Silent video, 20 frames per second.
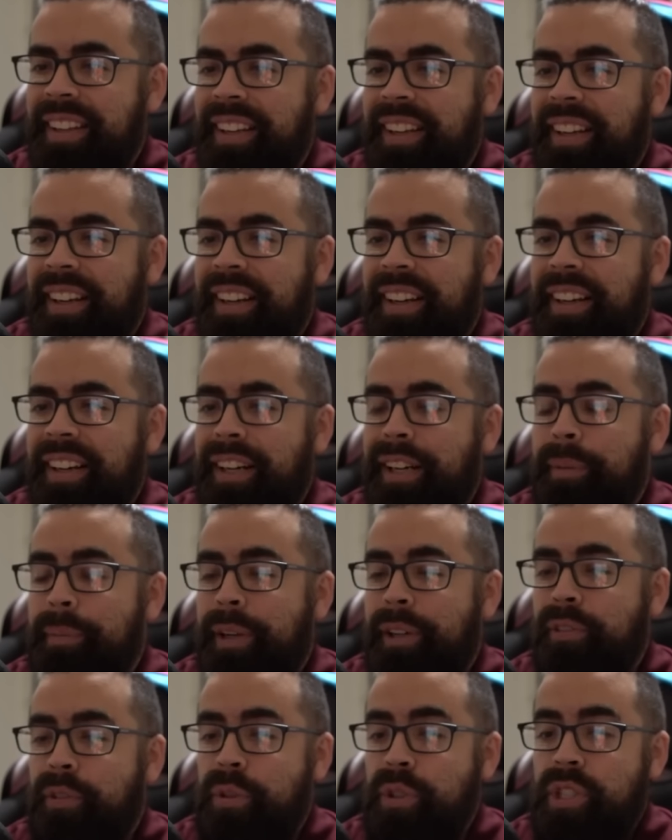
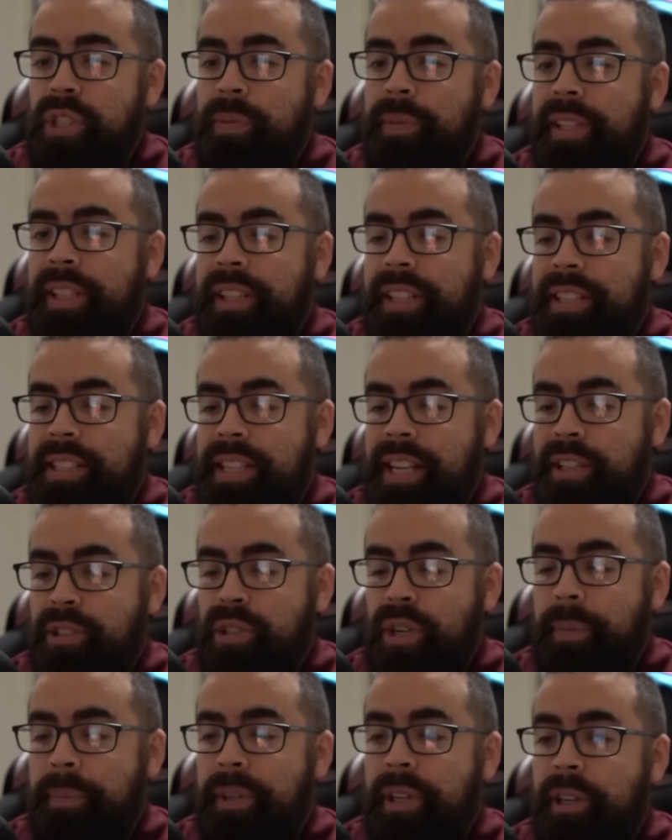Unfortunately, we get the attack
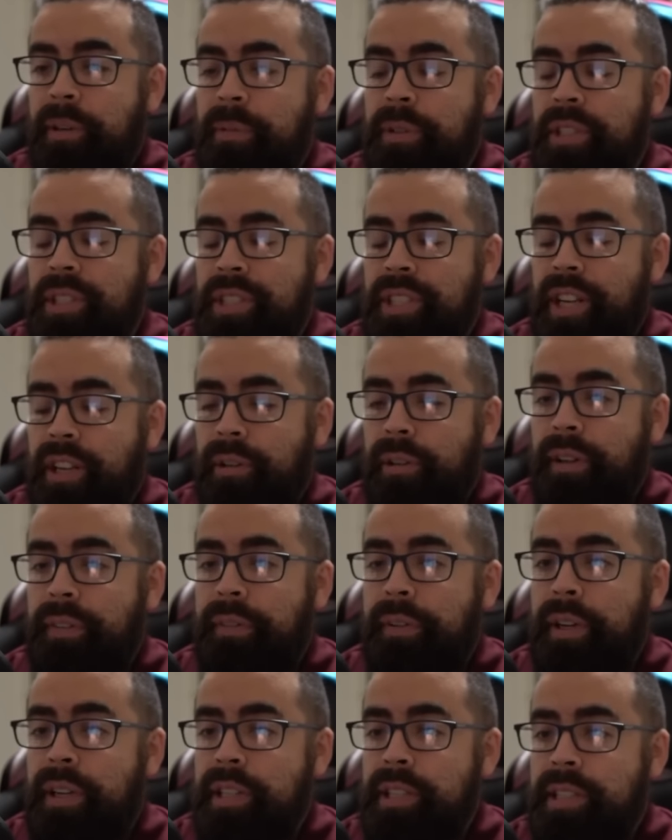drop there, which is not great
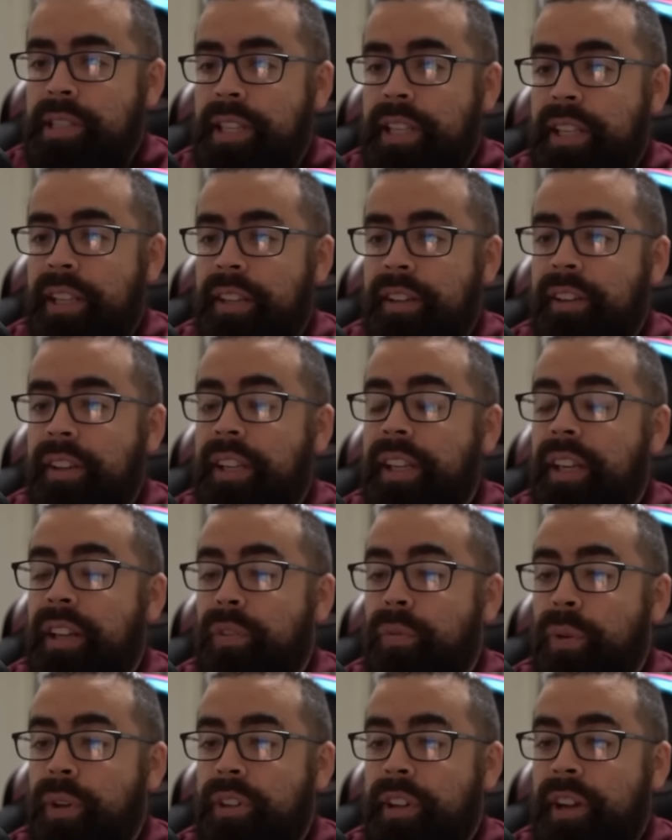for us. And
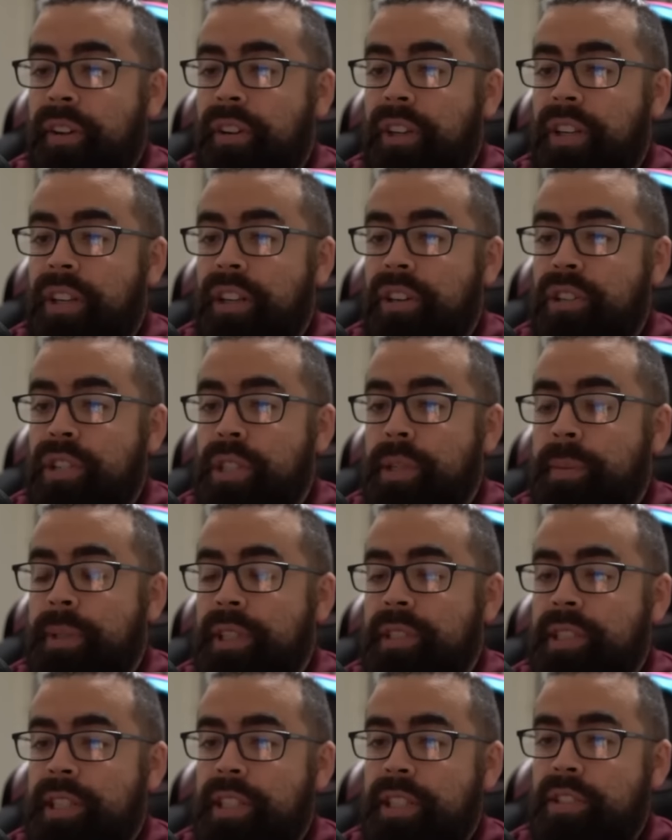again, we're down on energy
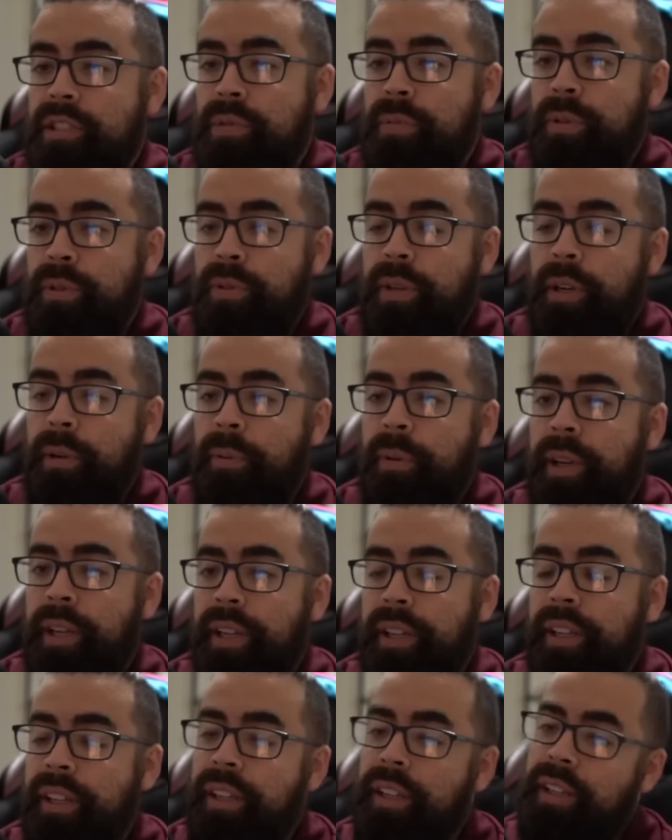because I didn't switch right
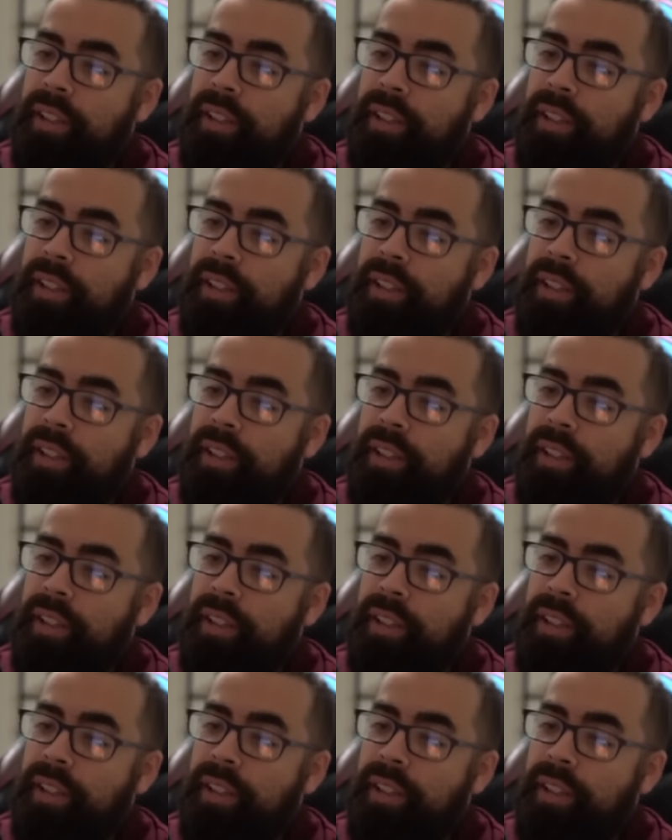away.